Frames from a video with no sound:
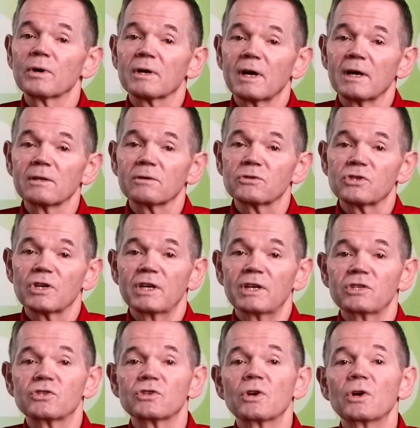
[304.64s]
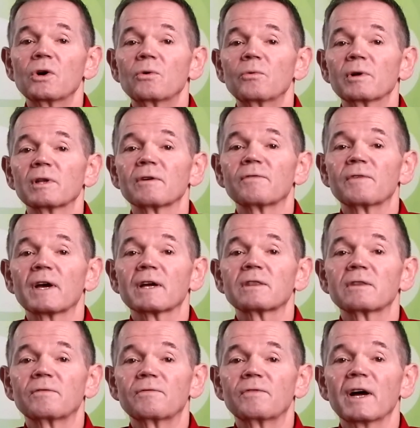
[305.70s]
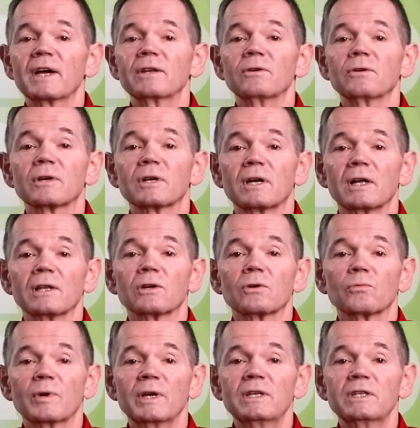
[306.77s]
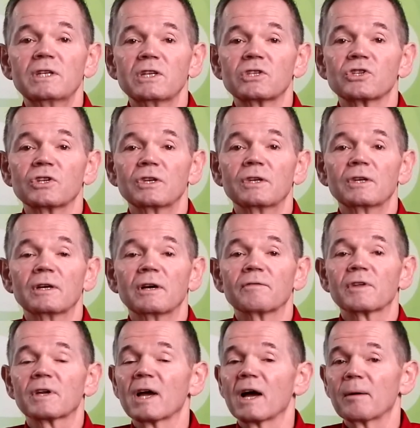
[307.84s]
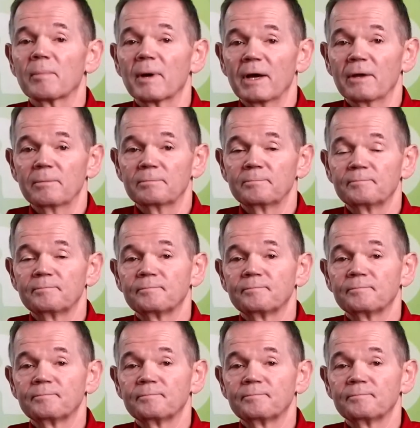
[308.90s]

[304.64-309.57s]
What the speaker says: oil color change will affect the final color rendition of the compound.